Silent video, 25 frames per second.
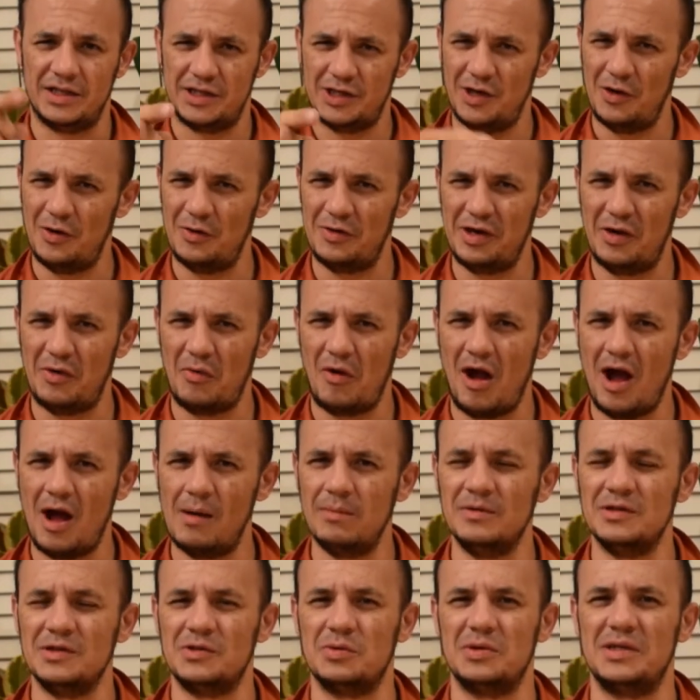Tony
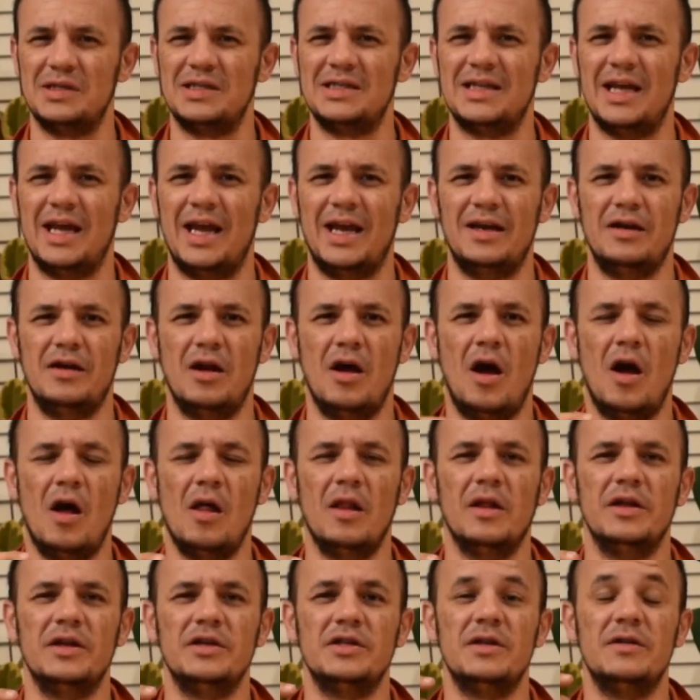Robbins would say,
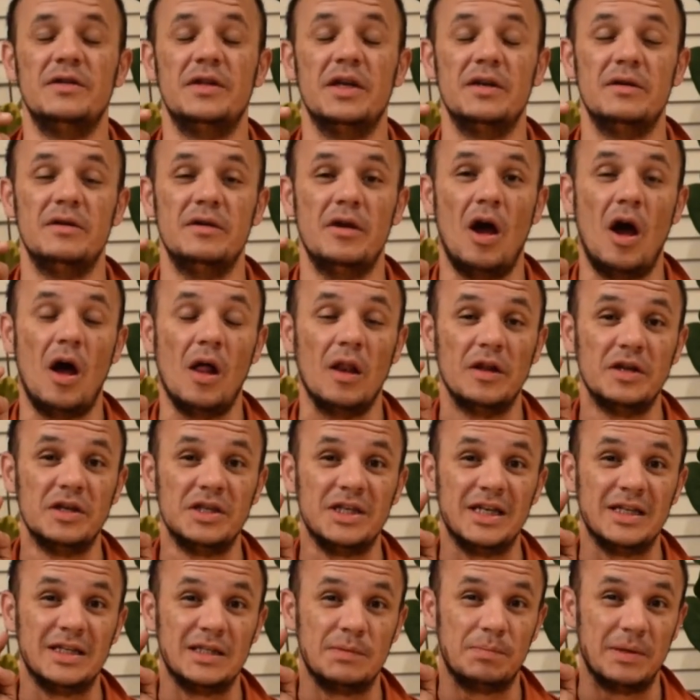knowledge
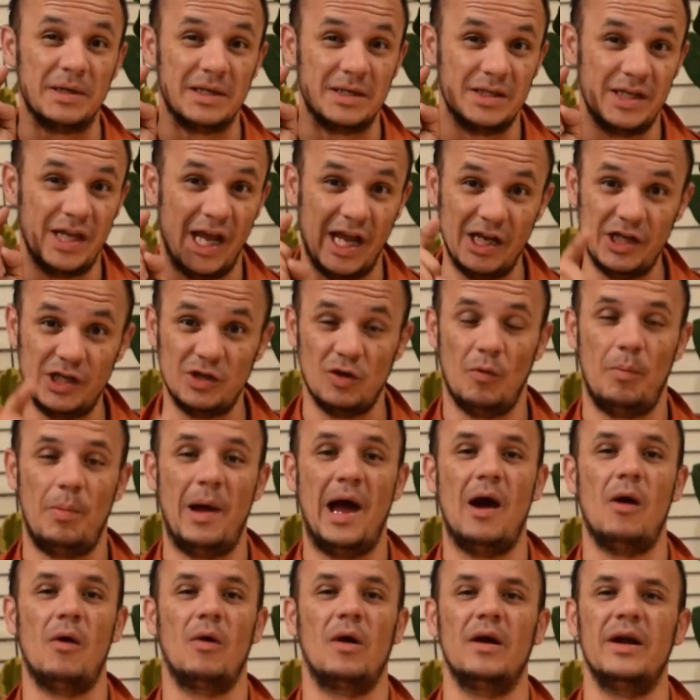is potential
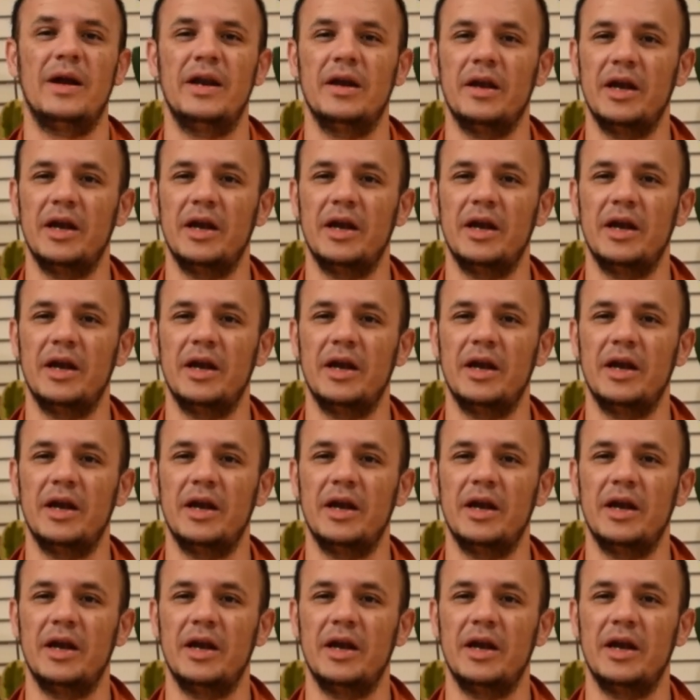power.